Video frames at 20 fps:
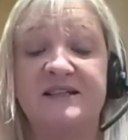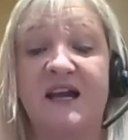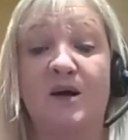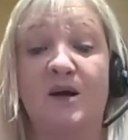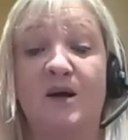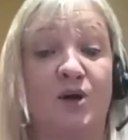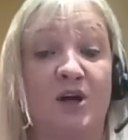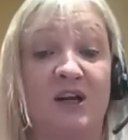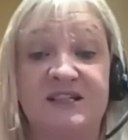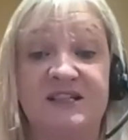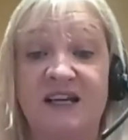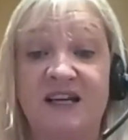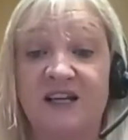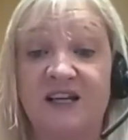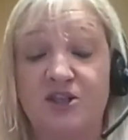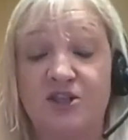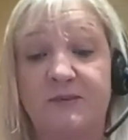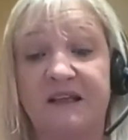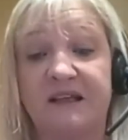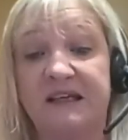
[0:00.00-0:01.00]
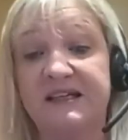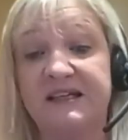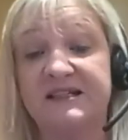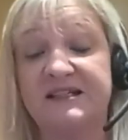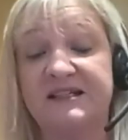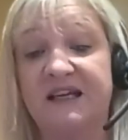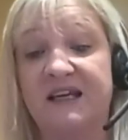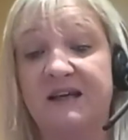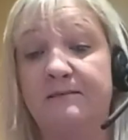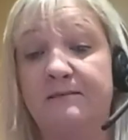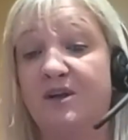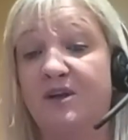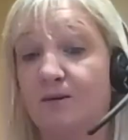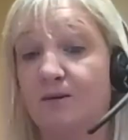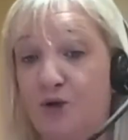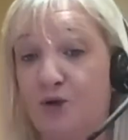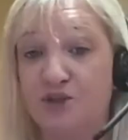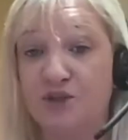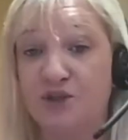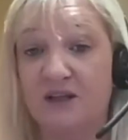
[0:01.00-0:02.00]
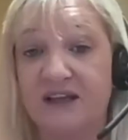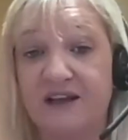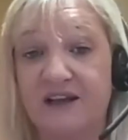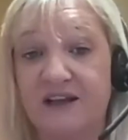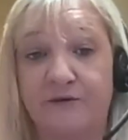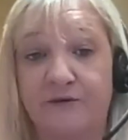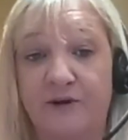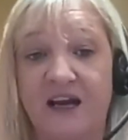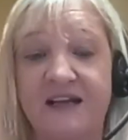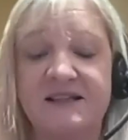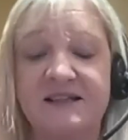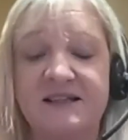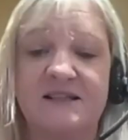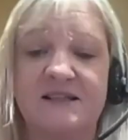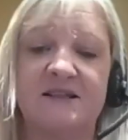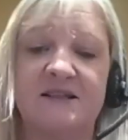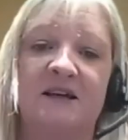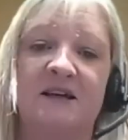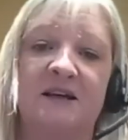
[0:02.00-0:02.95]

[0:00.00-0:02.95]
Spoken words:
our product eligibility team, commercial airfreights,